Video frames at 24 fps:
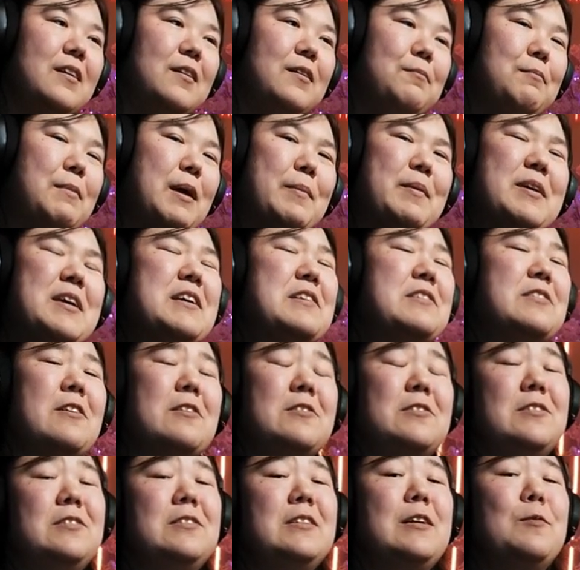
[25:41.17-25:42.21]
maybe he
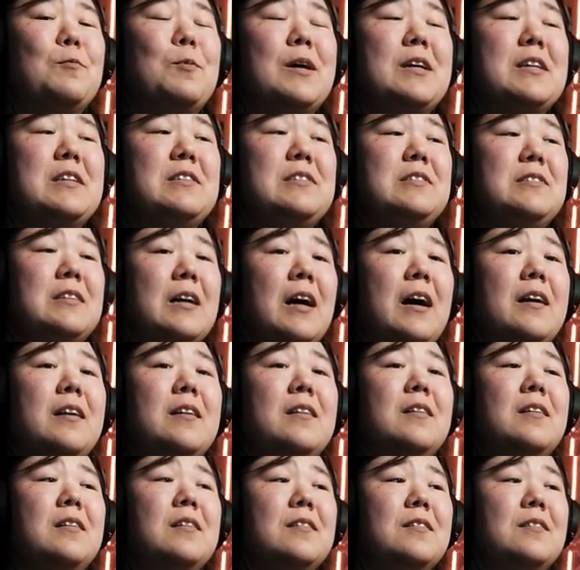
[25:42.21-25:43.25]
starts to see what he's
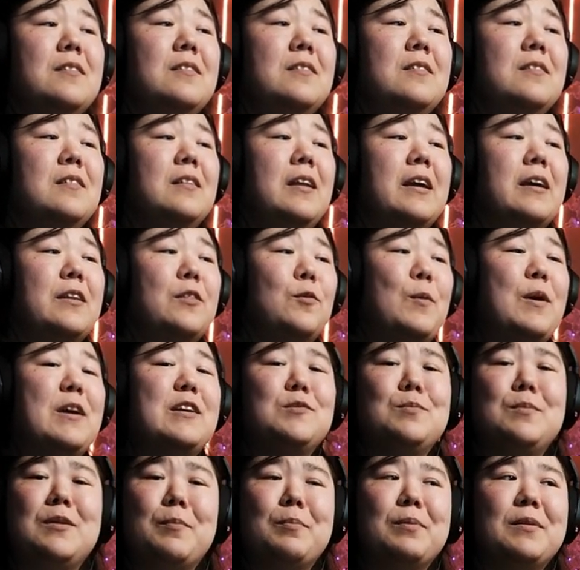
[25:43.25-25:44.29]
done, like the way
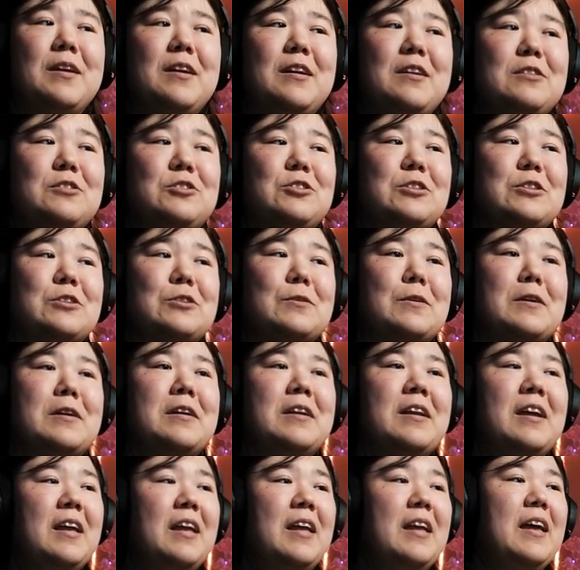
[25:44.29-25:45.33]
he's manipulated his
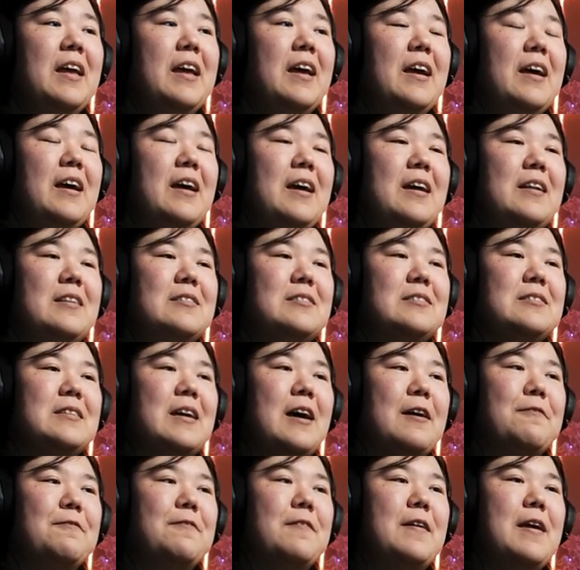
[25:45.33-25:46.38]
children and
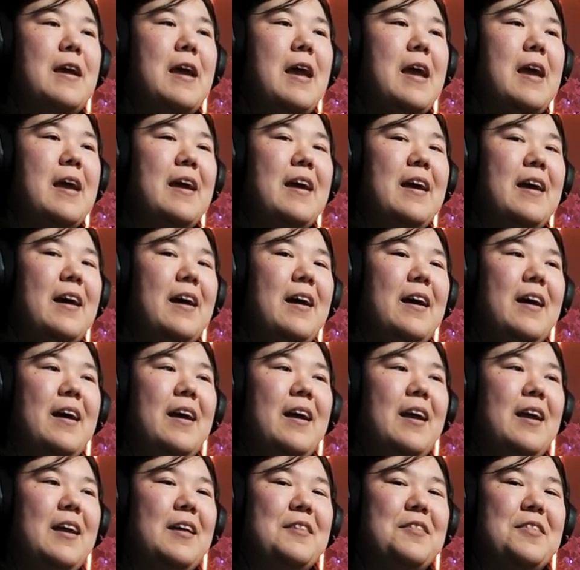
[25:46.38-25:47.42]
stuff
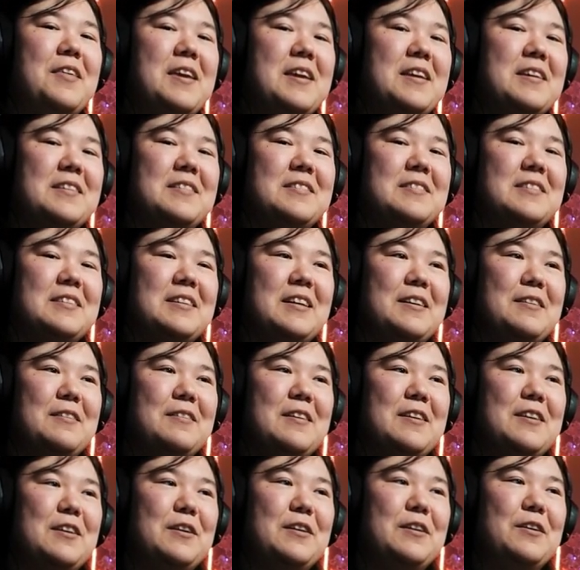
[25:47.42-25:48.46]
and things. And I
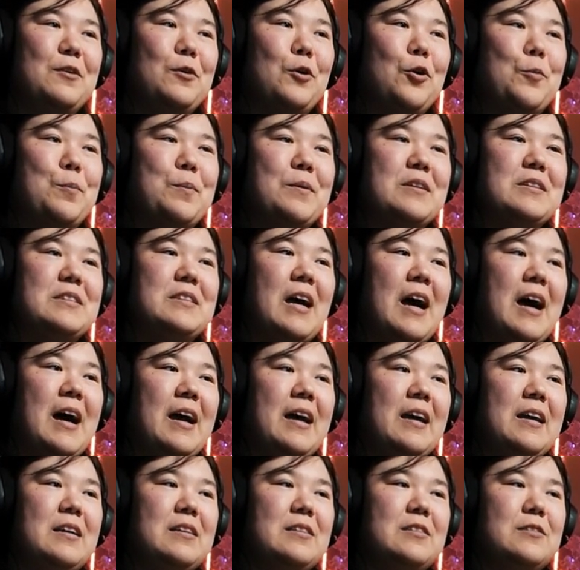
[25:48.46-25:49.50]
think it'll open his
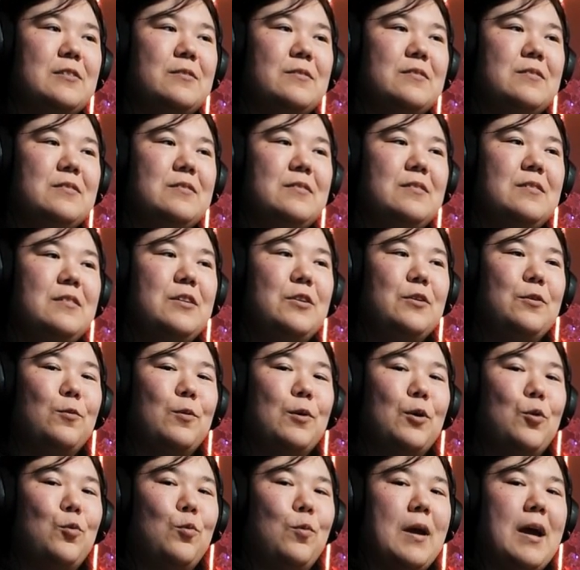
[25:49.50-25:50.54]
eyes and he'll
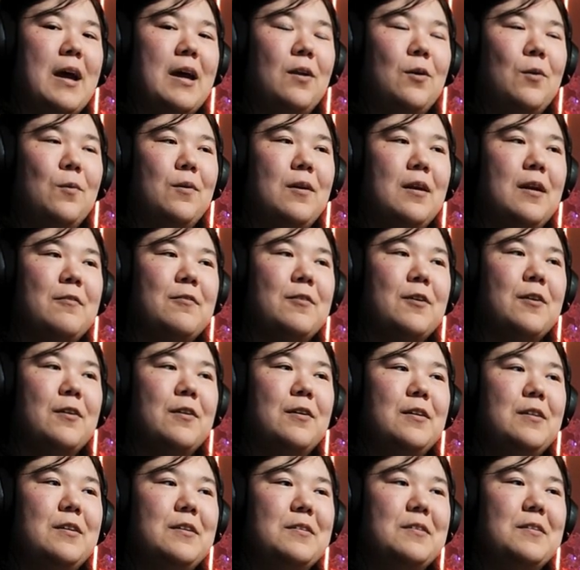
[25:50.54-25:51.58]
regret or whatever.
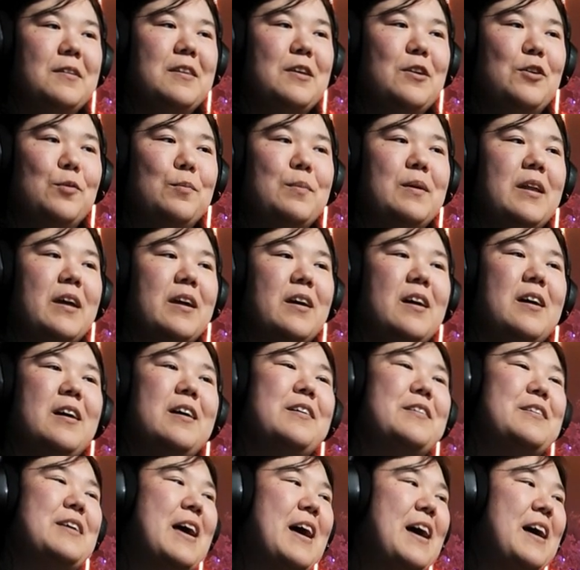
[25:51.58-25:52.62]
And then it'll be like,
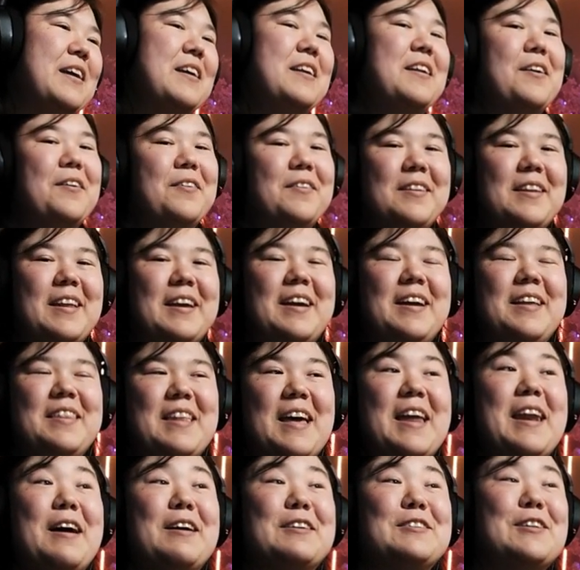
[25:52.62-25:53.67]
oh yeah, you know, like,
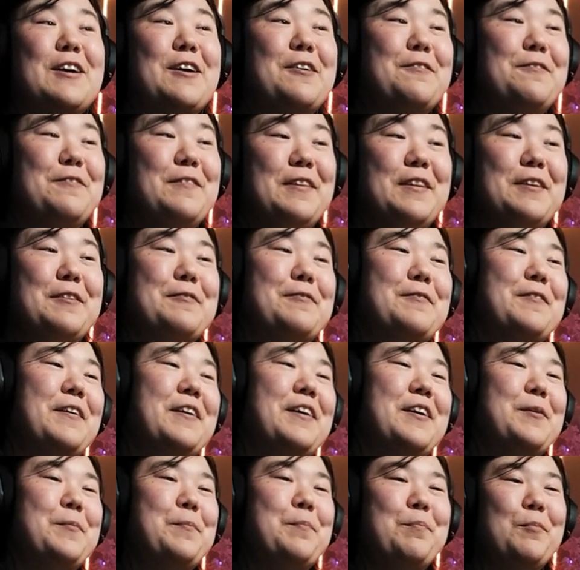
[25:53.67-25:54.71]
then I'll start feeling for
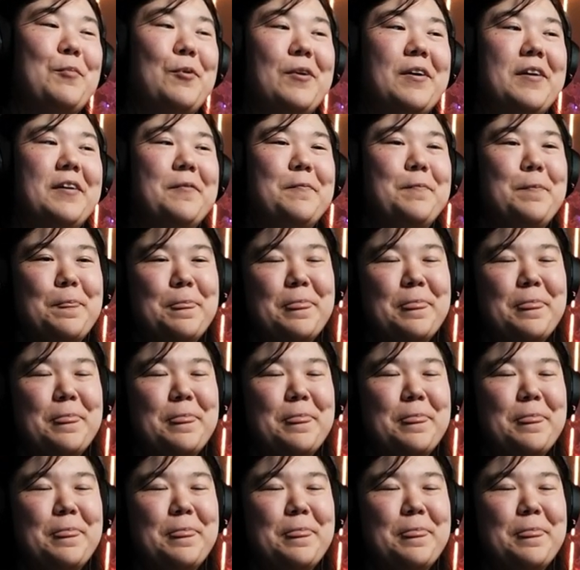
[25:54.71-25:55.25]
him more.